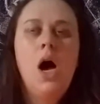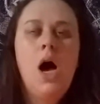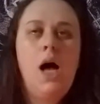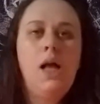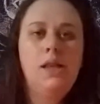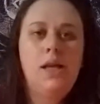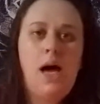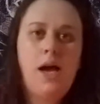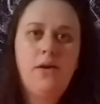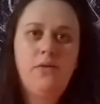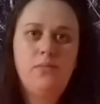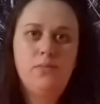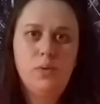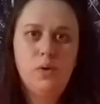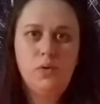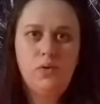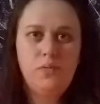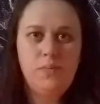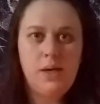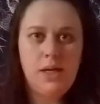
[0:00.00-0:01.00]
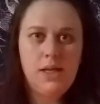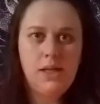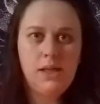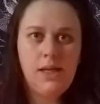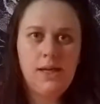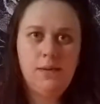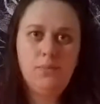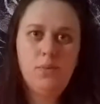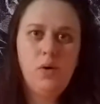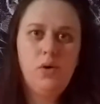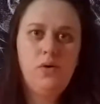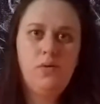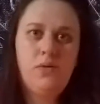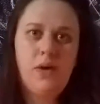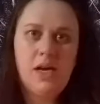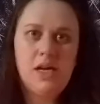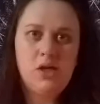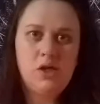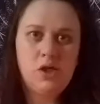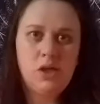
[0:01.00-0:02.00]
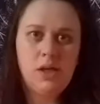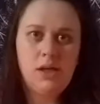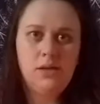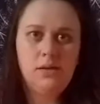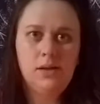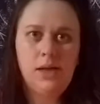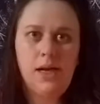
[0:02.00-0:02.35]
a lot of movement, like motivation,